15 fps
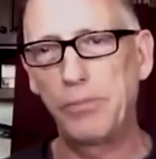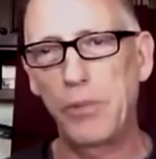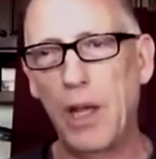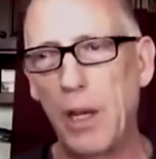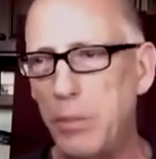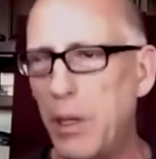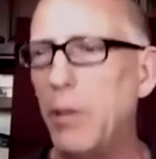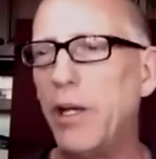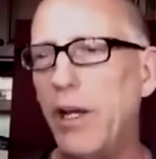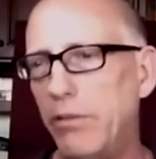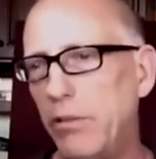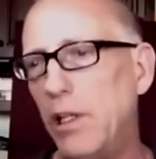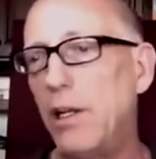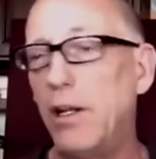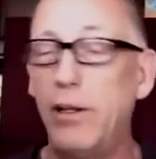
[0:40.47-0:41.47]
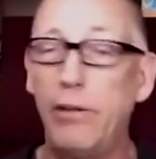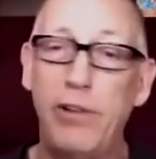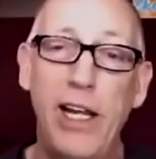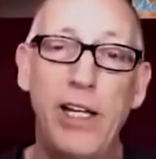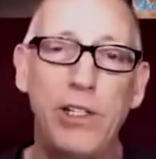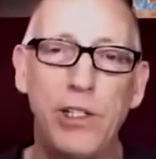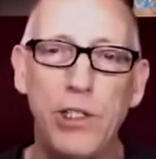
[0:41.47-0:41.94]
I probably have a little
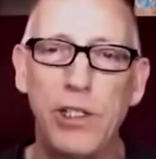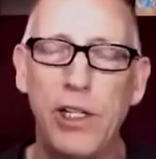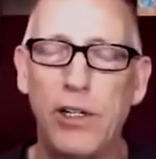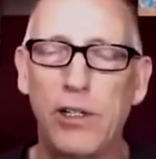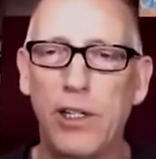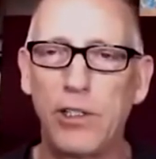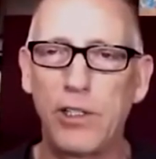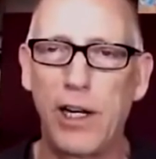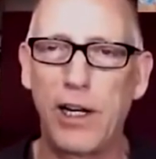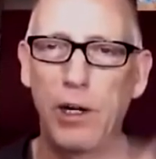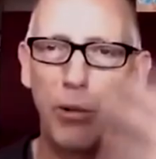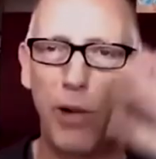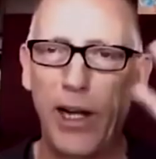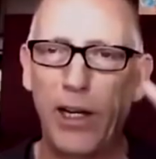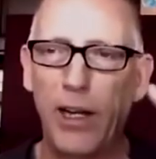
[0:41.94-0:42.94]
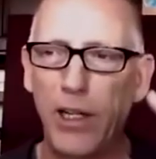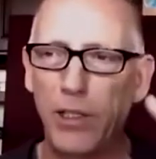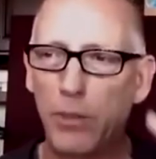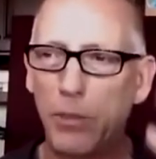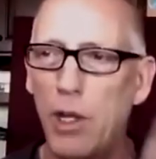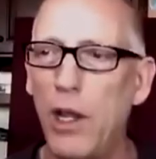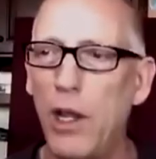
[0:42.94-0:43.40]
advantage there because I can recognize them.